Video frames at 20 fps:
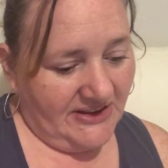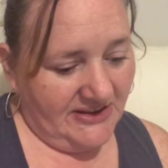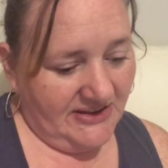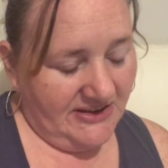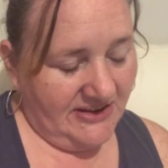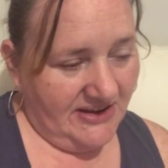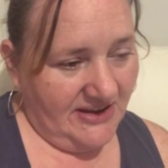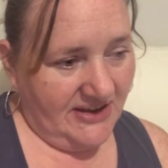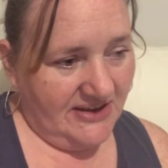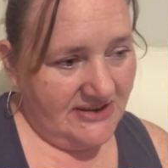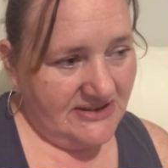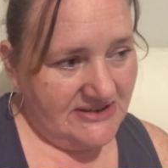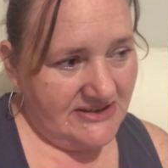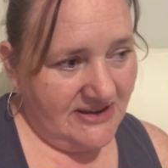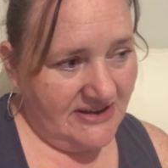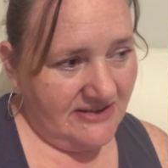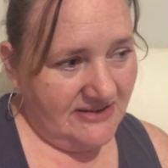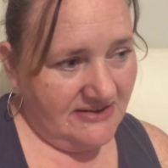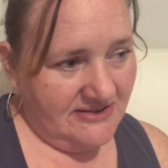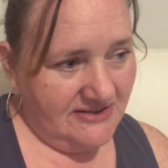Yeah,
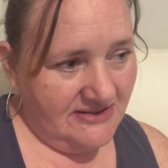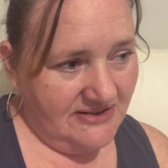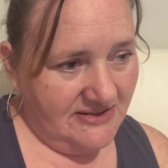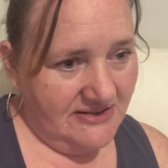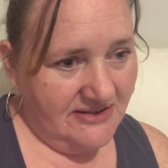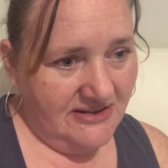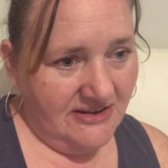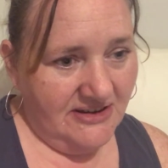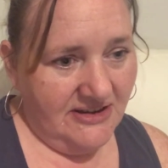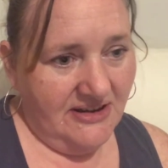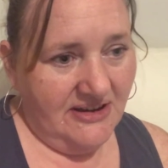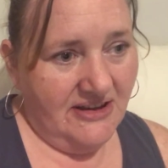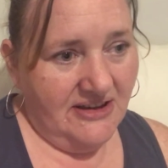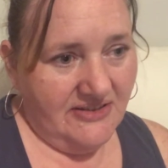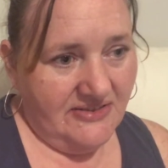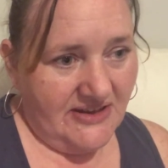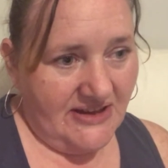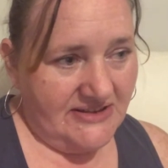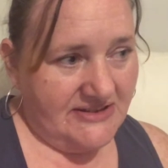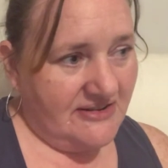so
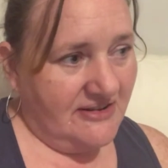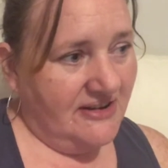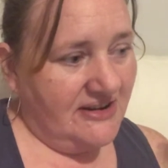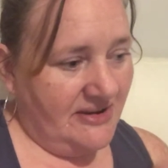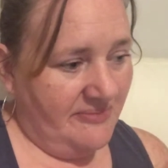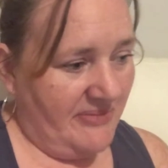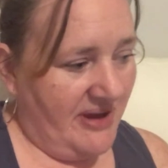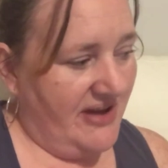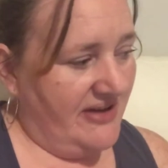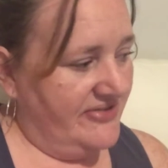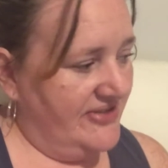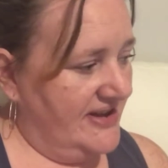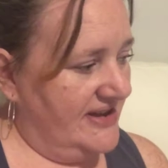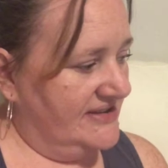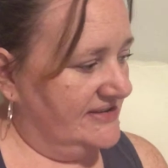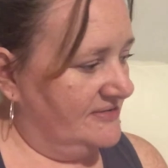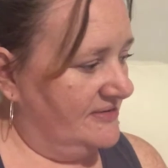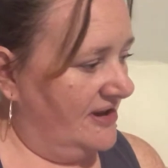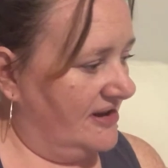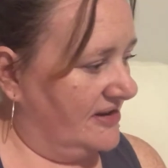that's going to come out of there
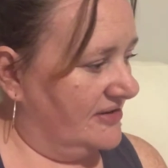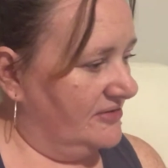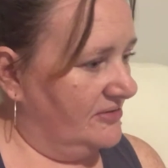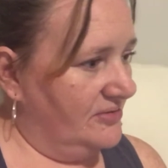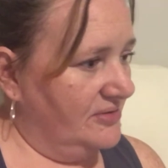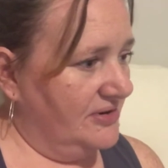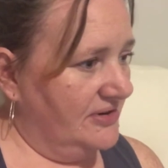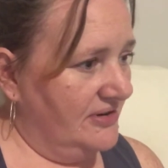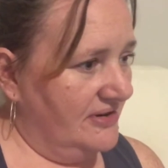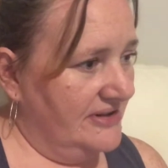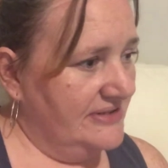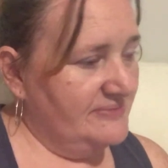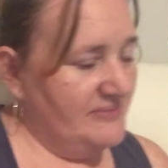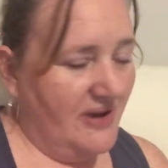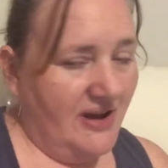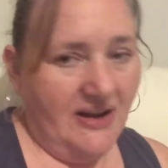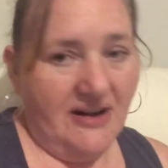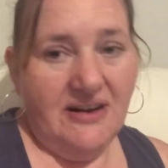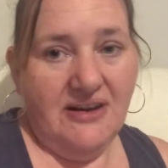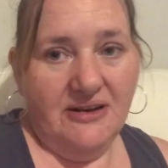so I can organise my
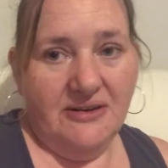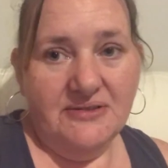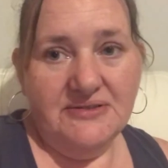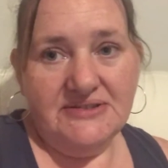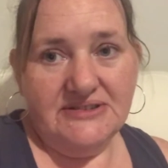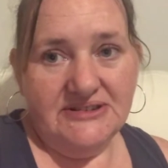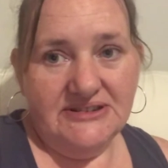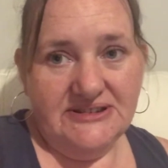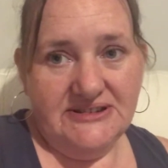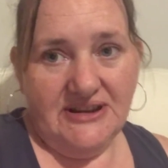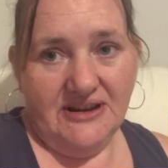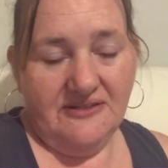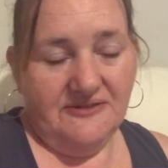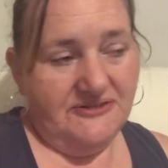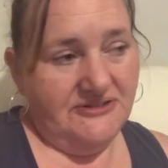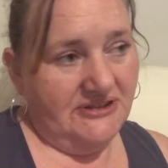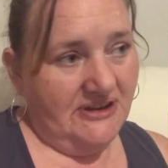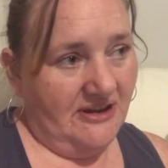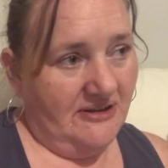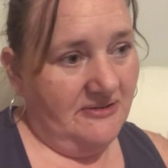clothes and stuff
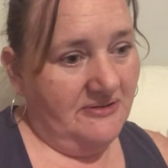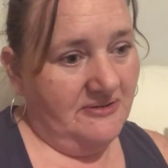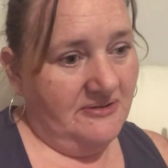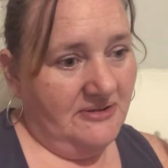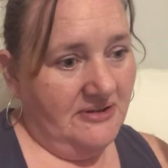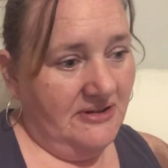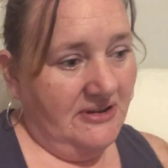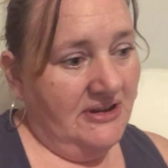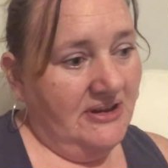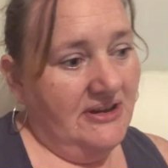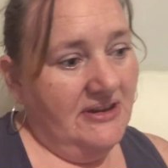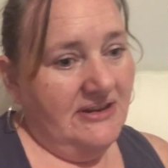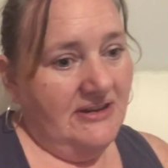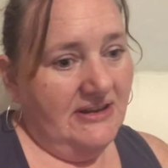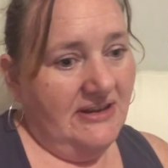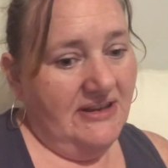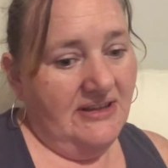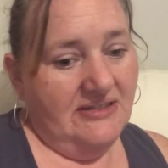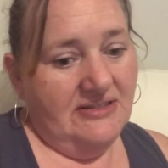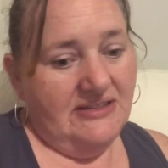to go
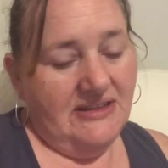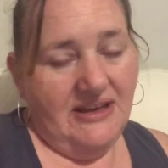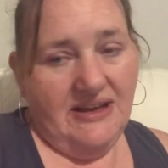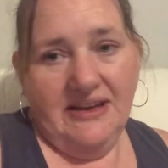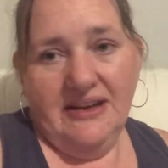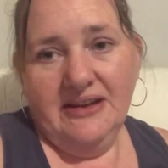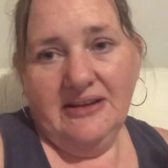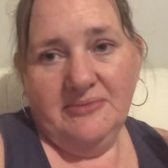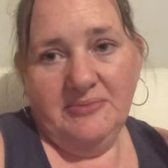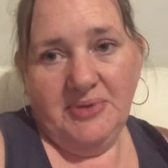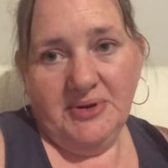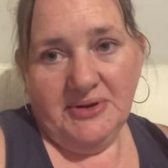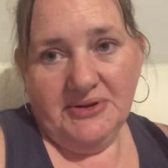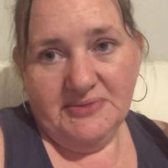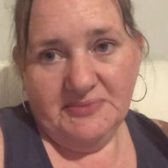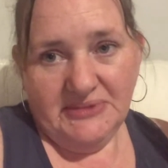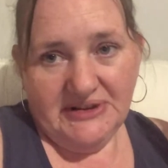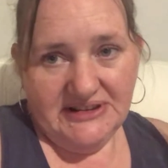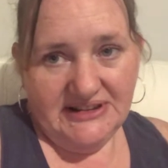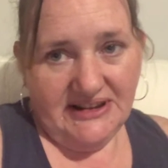in there because
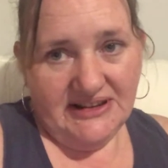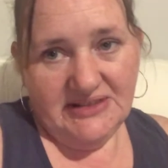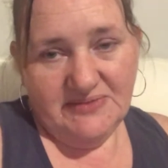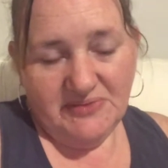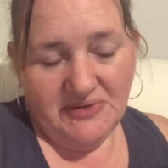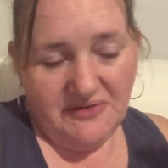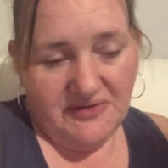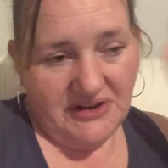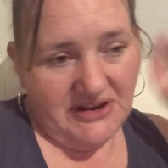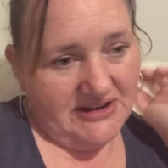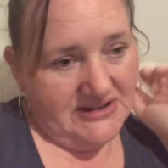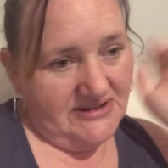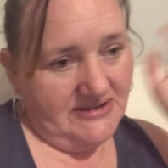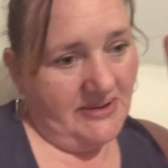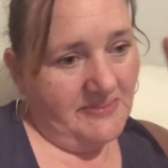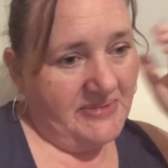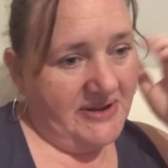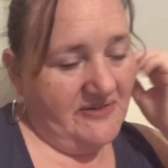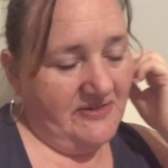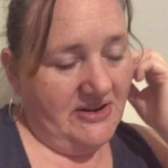my son's moving in, so I'm
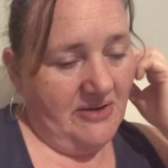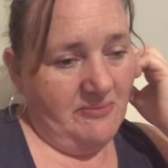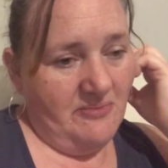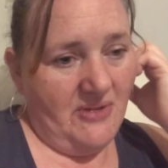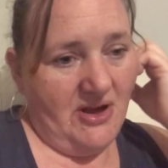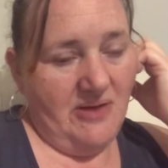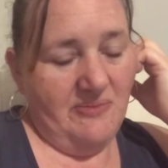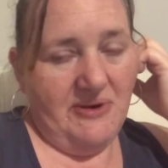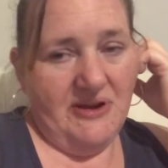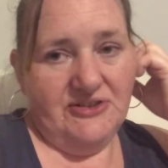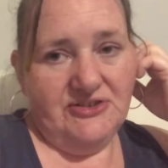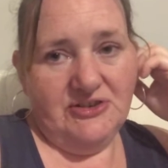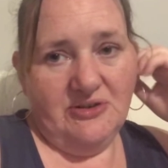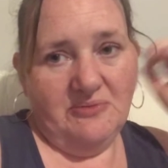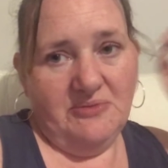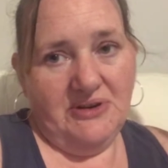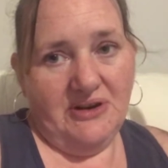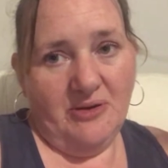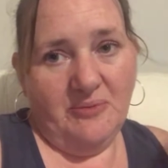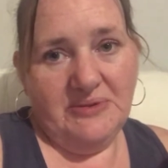giving him my bedroom
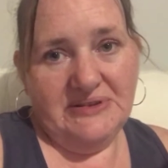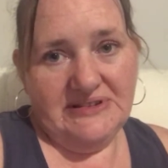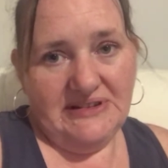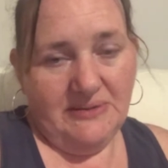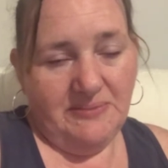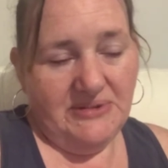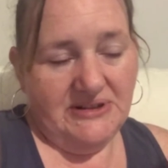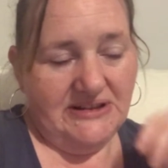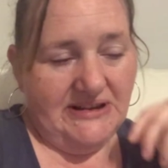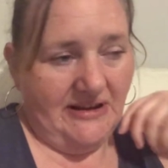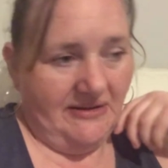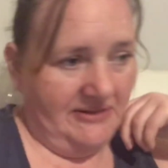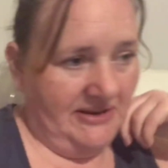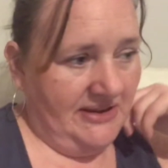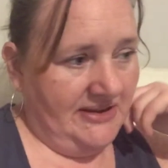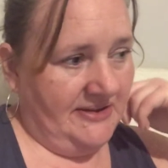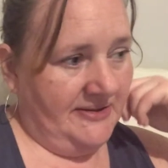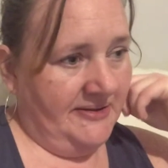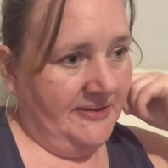and I'll be sleeping down here.